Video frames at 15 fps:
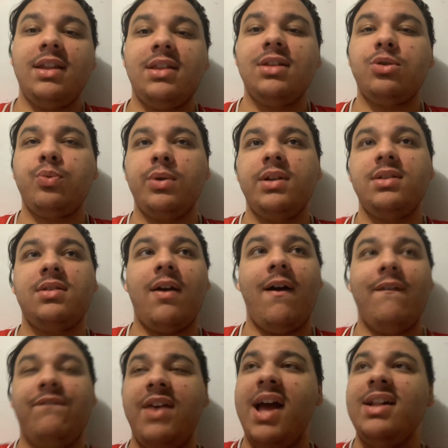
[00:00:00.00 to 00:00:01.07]
this was a
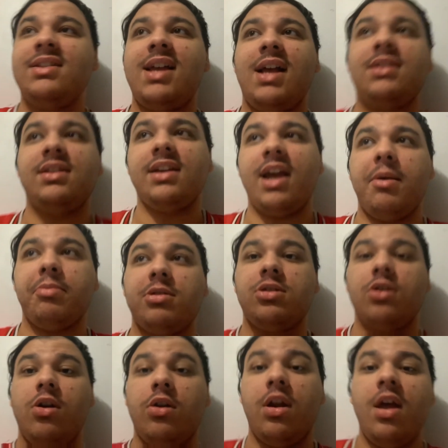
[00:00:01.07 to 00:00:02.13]
fantastic
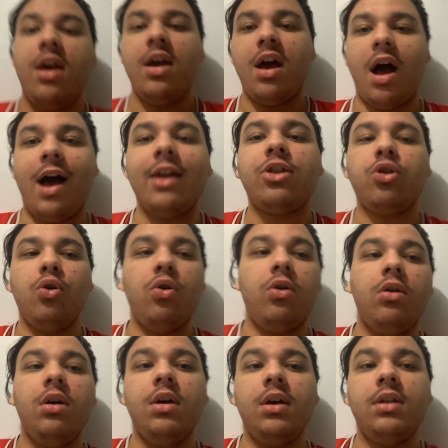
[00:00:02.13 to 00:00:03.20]
episode. I
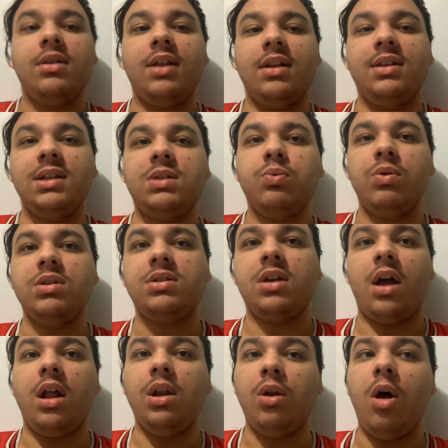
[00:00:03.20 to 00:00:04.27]
thought that this was
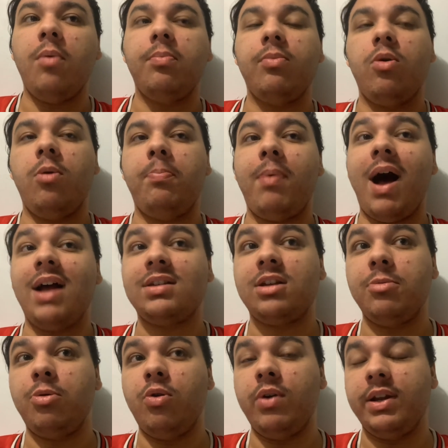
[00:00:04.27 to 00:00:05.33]
a lot more
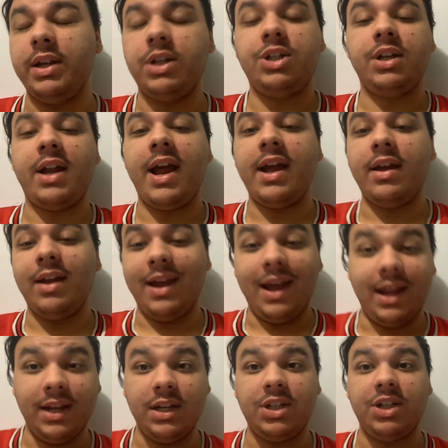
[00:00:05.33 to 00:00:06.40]
basketball
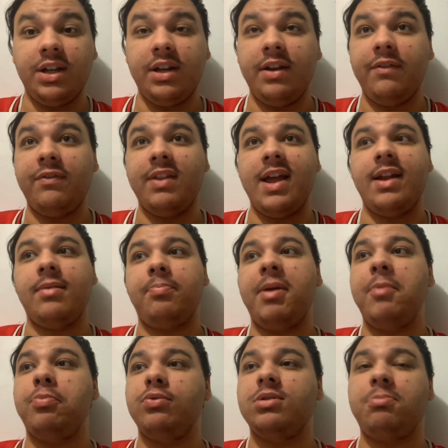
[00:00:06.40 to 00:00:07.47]
initiative than
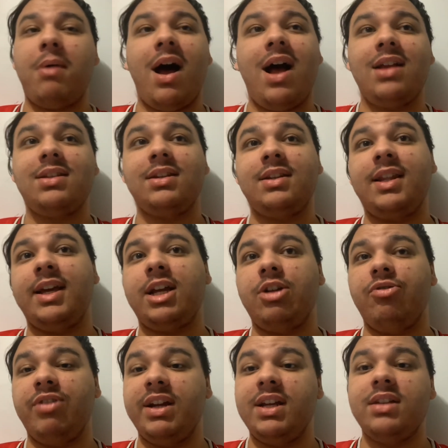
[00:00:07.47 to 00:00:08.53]
people's past and their
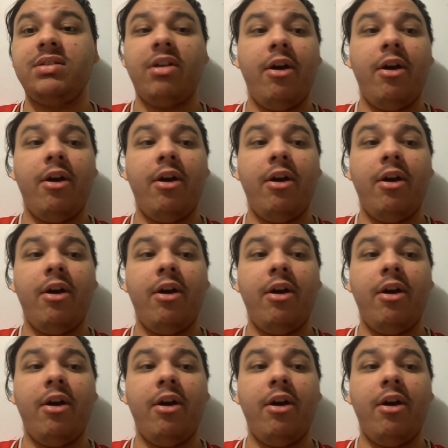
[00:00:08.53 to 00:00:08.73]
careers,